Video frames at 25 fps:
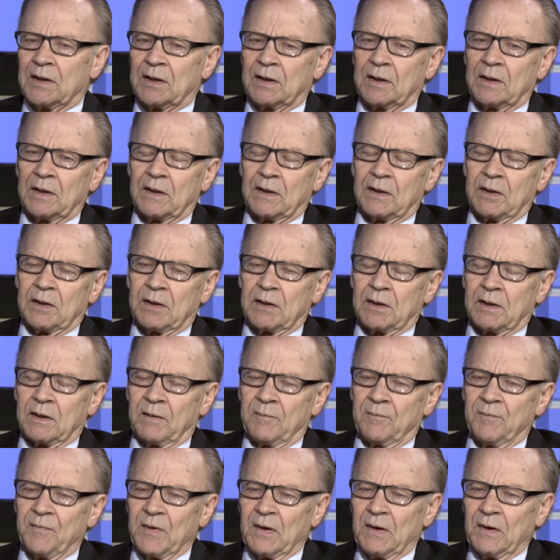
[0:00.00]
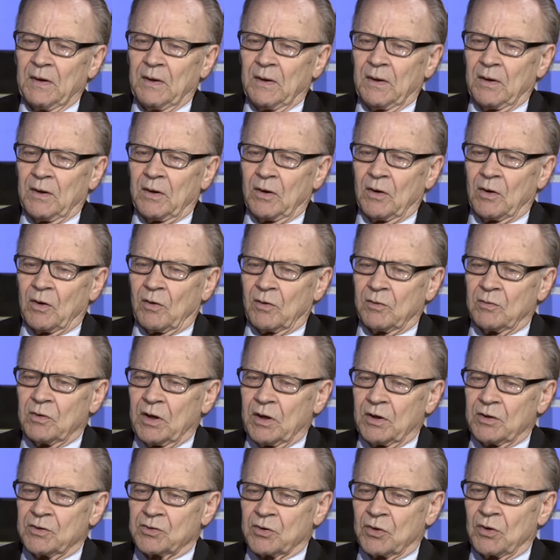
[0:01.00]
And you know,
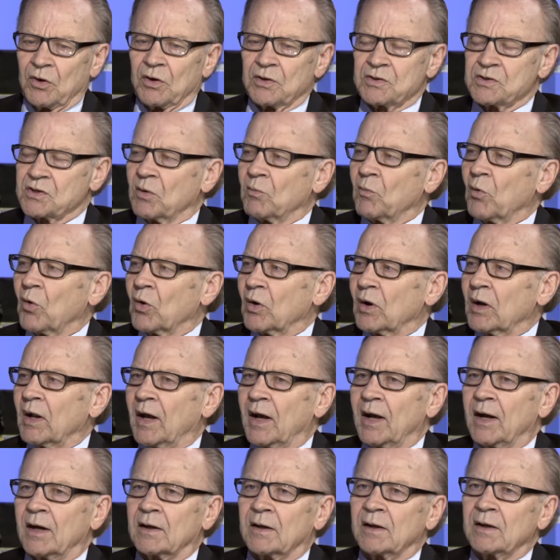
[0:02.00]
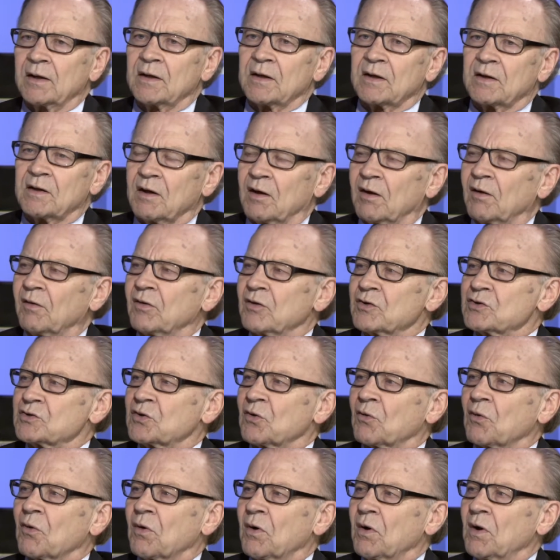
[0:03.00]
and journalists are more likely to tell the
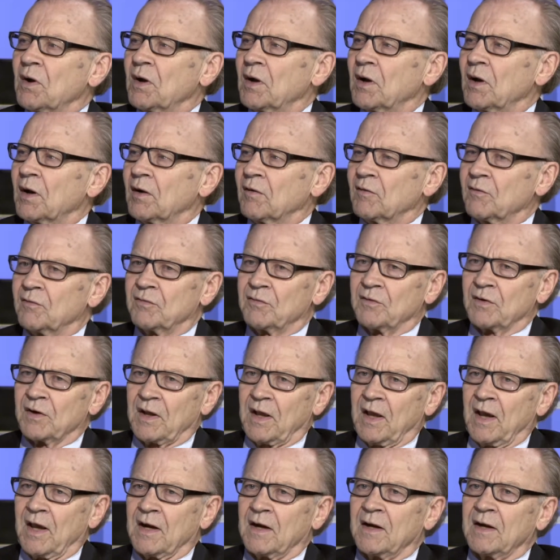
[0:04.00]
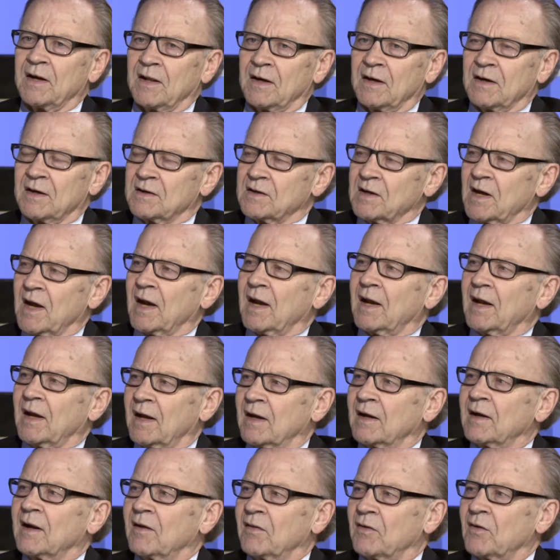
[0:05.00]
story of a candidate
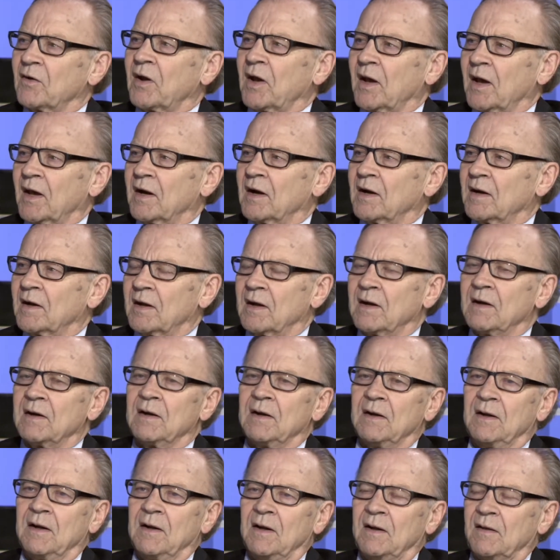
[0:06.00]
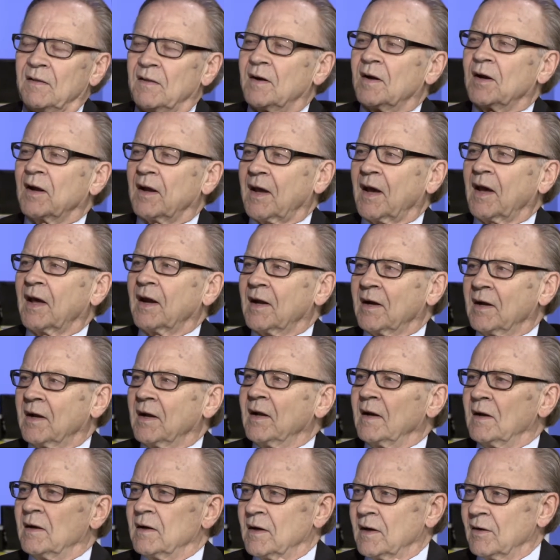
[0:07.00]
attacking another candidate than a
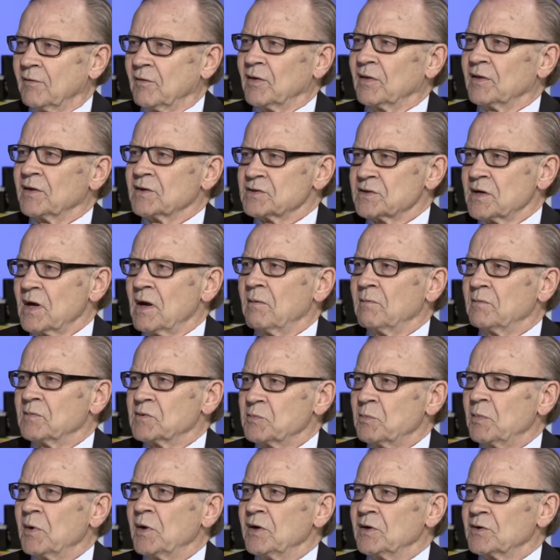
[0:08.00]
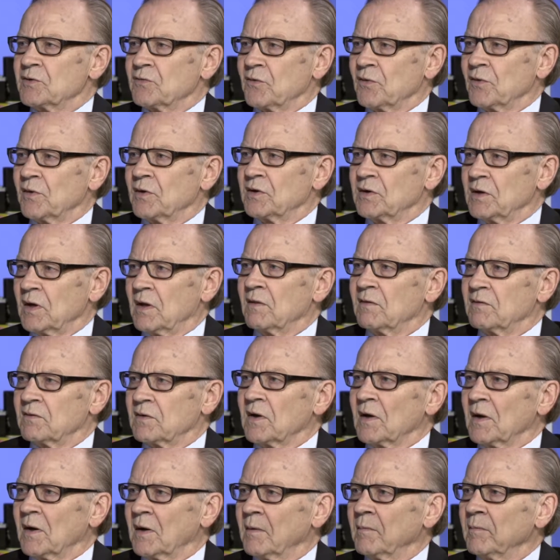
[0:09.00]
candidate giving the same speech for the 10th
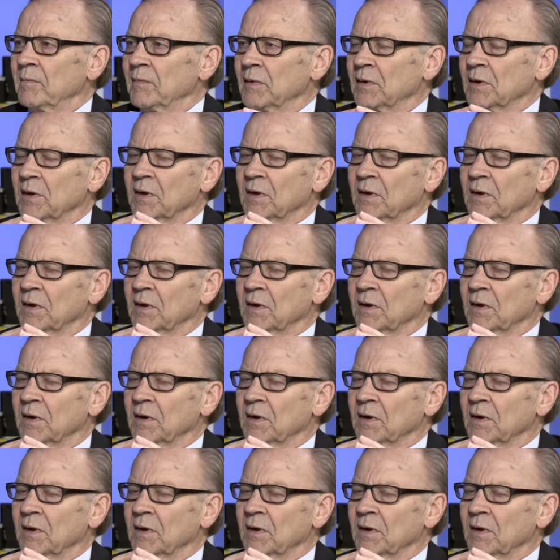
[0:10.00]
time